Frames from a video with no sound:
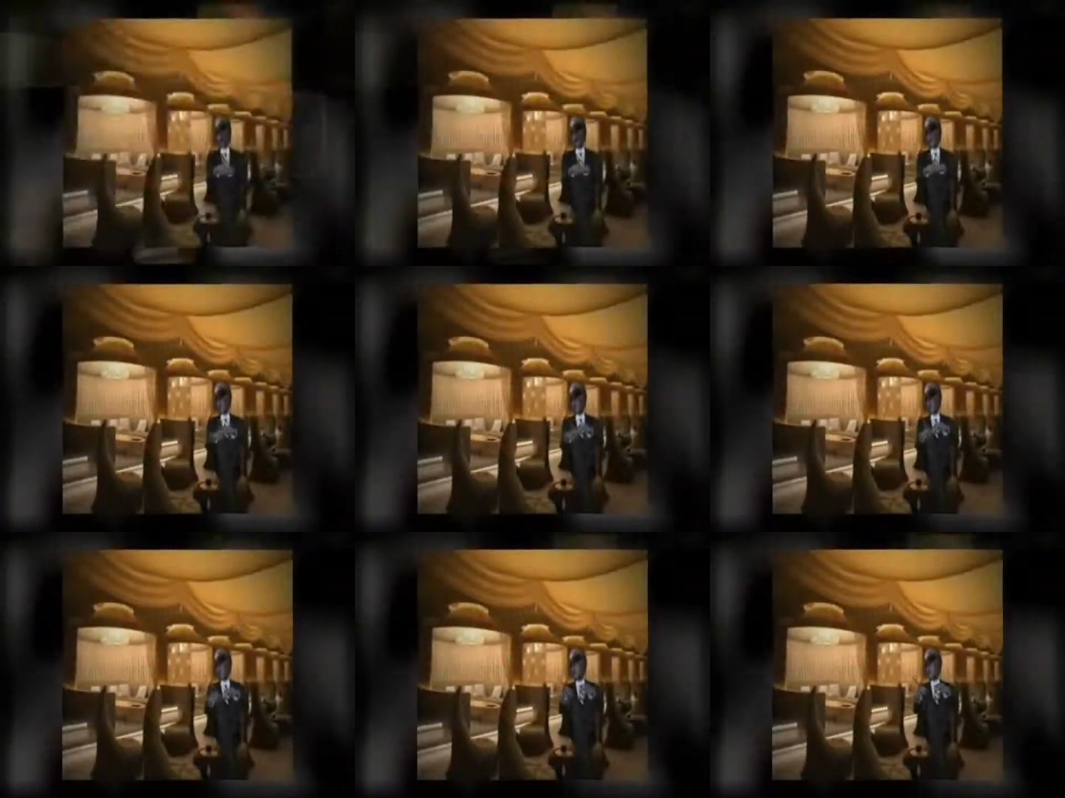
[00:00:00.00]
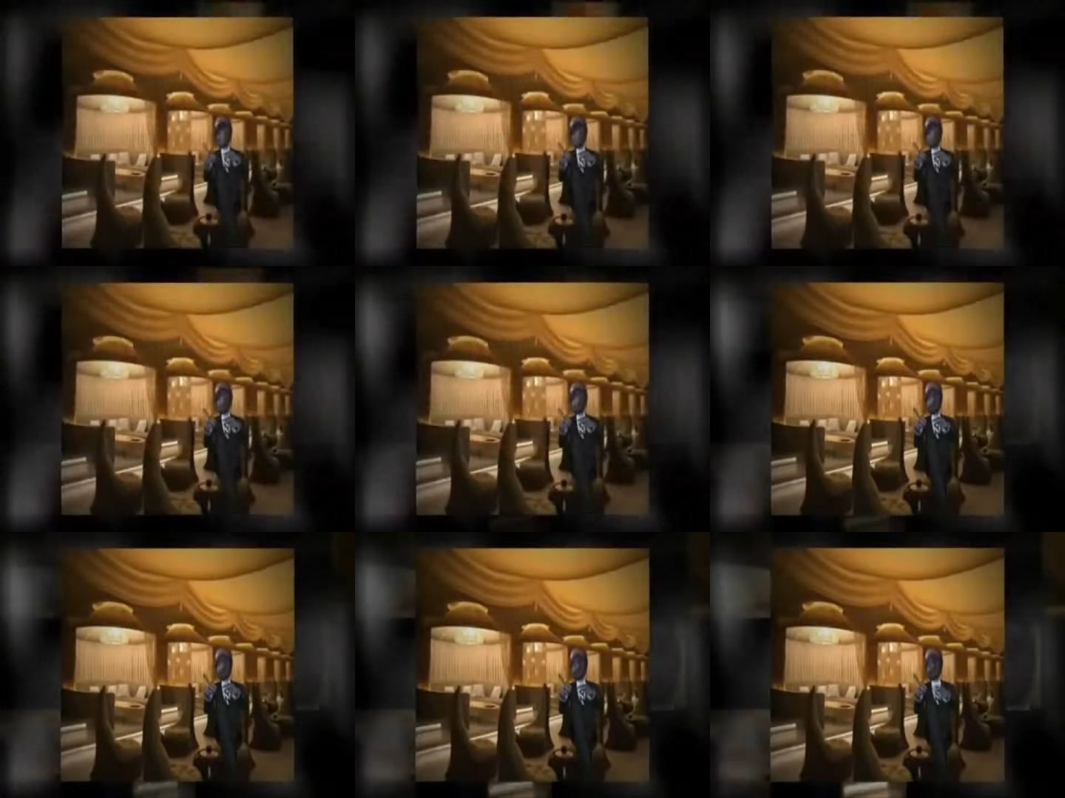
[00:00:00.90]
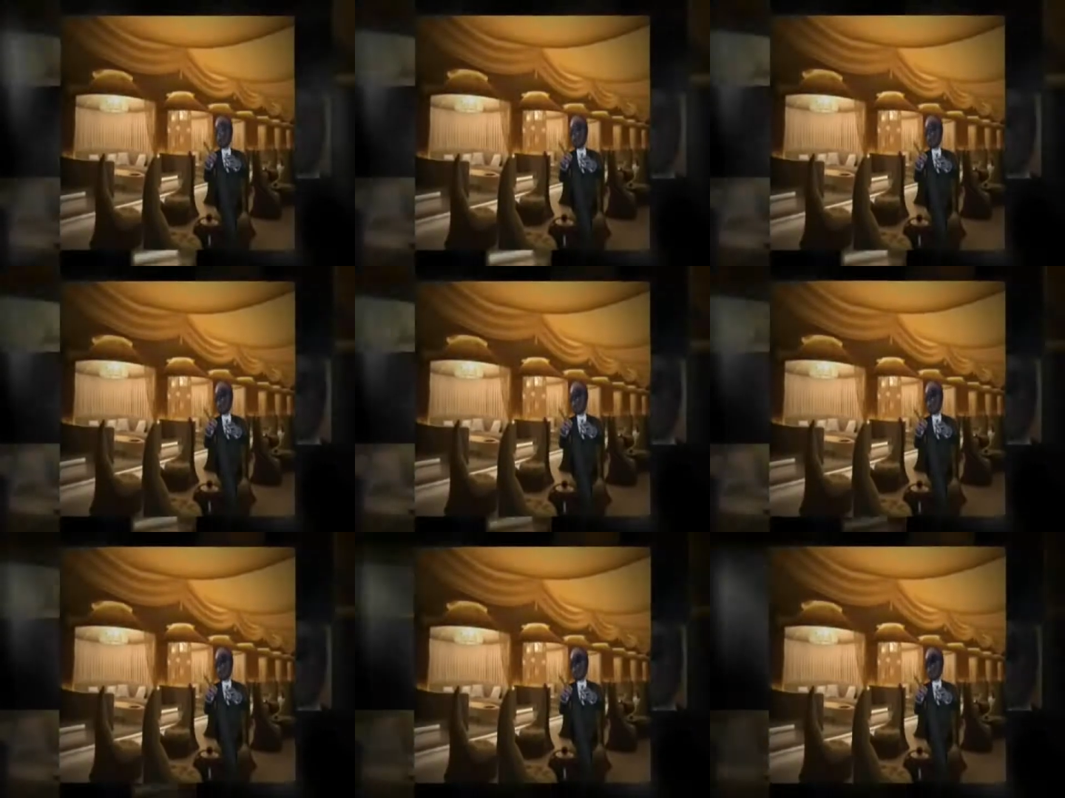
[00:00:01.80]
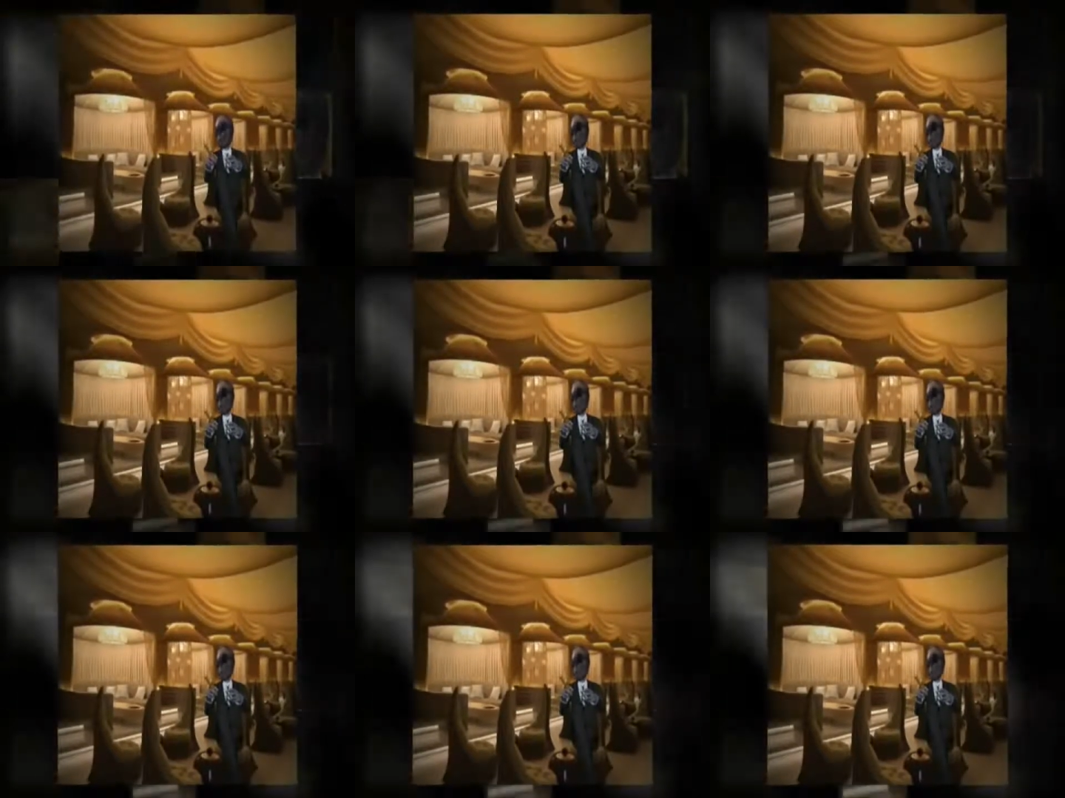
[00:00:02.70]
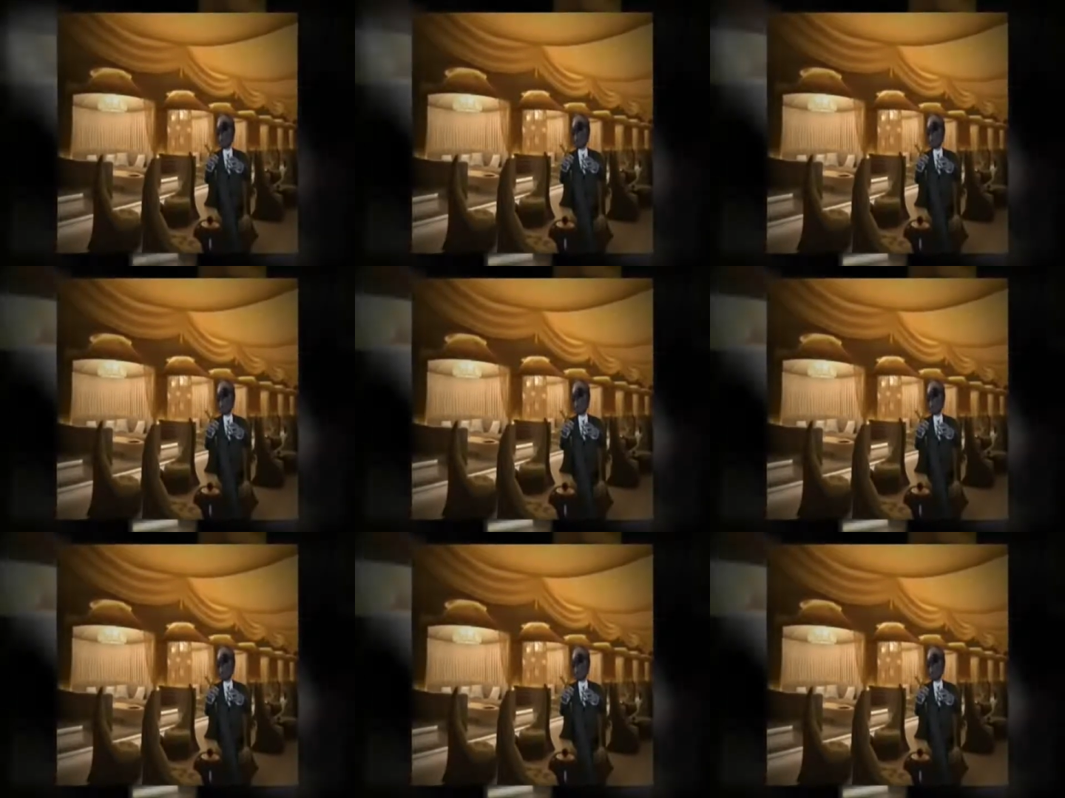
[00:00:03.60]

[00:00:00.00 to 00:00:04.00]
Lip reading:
No face is visible, so there are no lips to read.